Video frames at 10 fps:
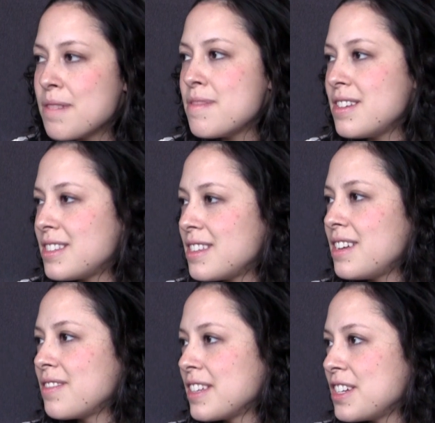come in and said
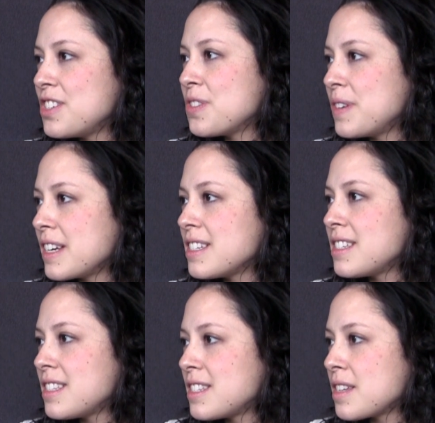they really enjoyed it because
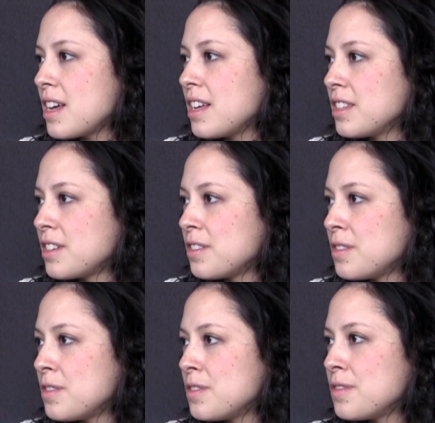it's a
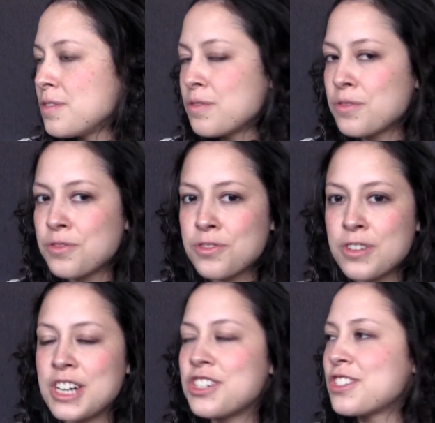little
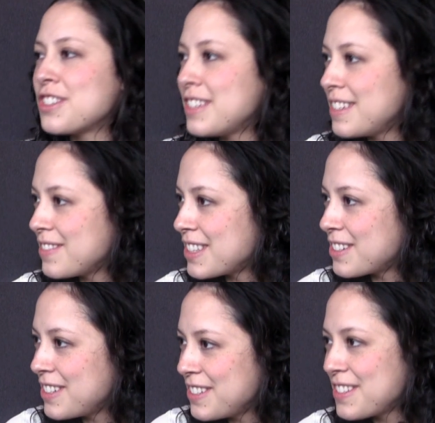fresher than what
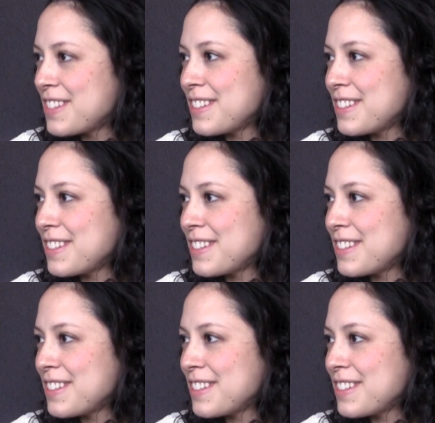they're used